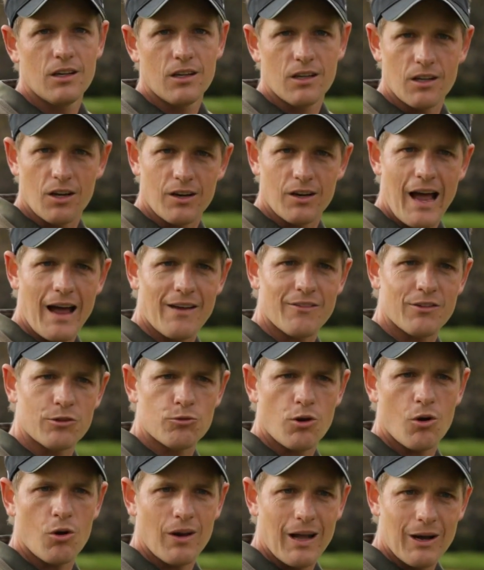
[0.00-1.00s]
have it
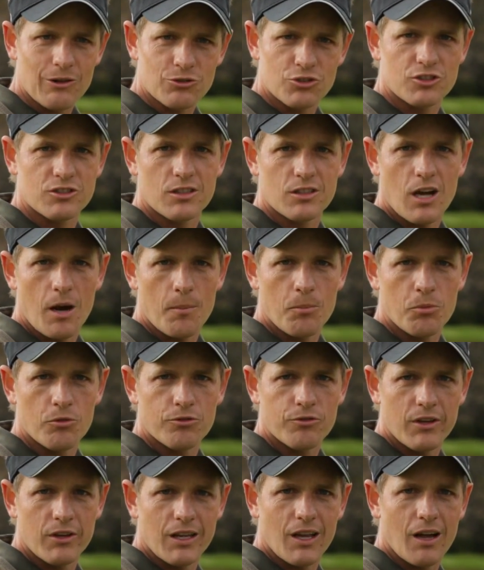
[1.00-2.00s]
roll out just a couple
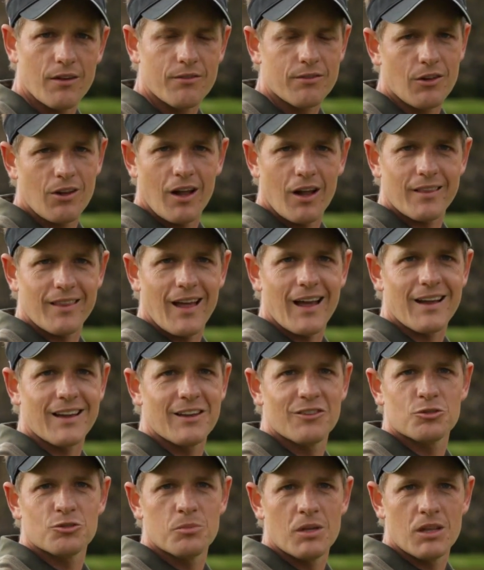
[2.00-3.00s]
feet. I feel like that
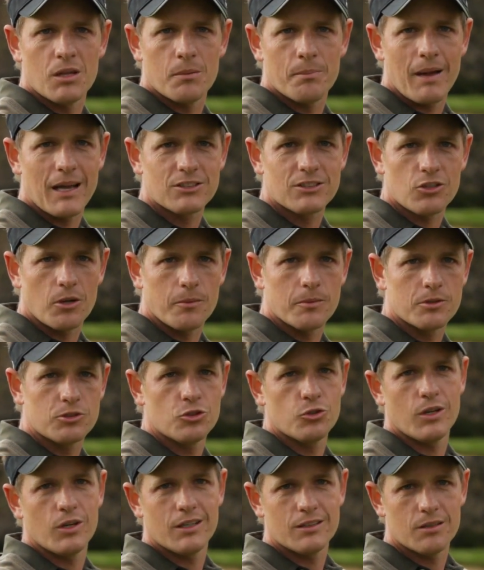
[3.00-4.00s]
gives me the best
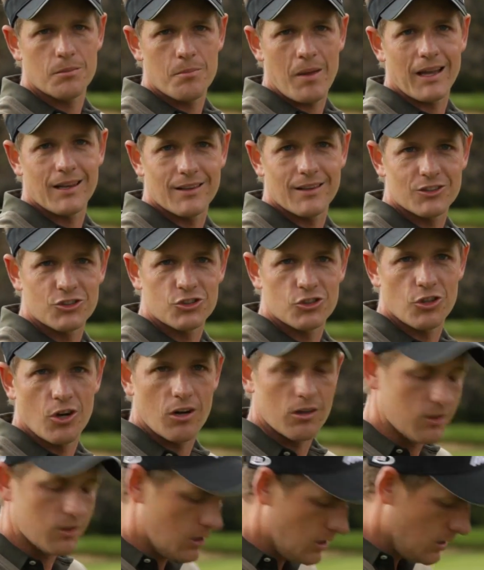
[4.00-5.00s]
opportunity to make this
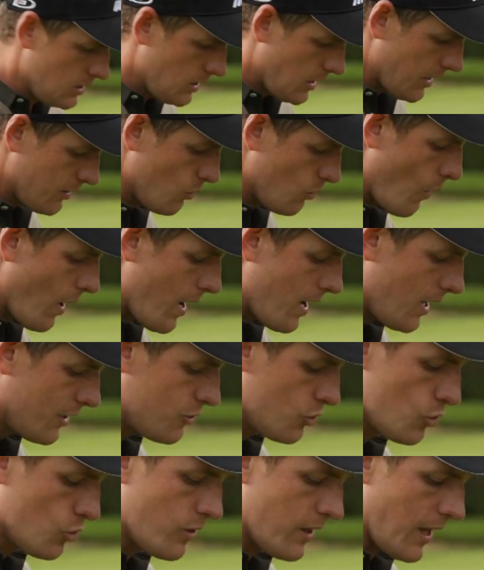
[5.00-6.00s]
shot. And the way I
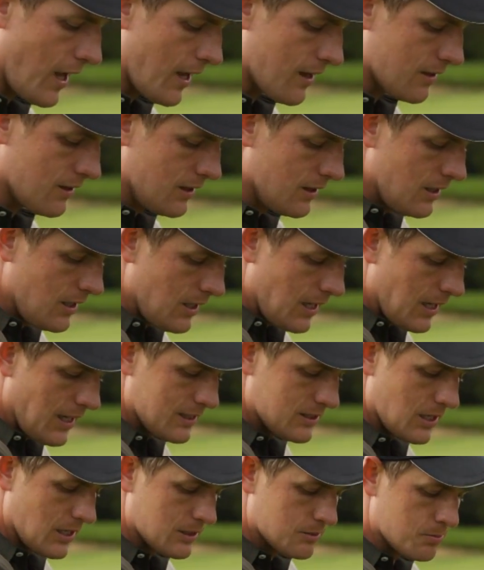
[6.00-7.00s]
do that
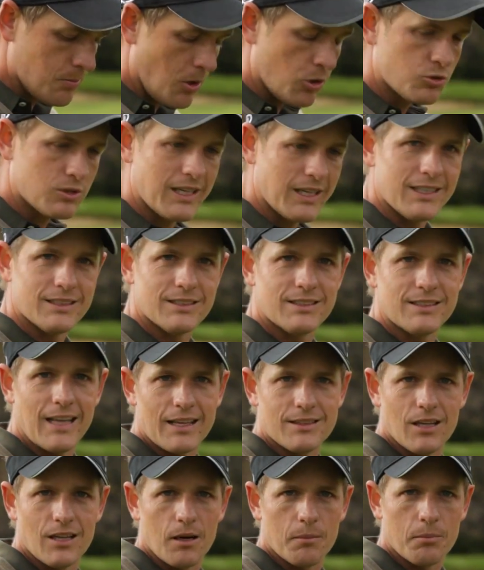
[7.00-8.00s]
is mostly in
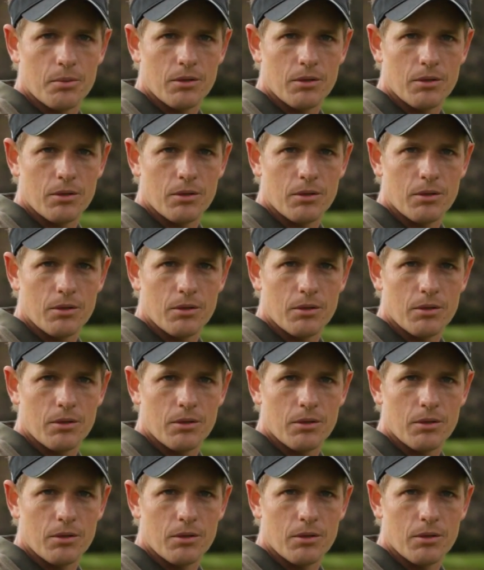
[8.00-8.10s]
setup.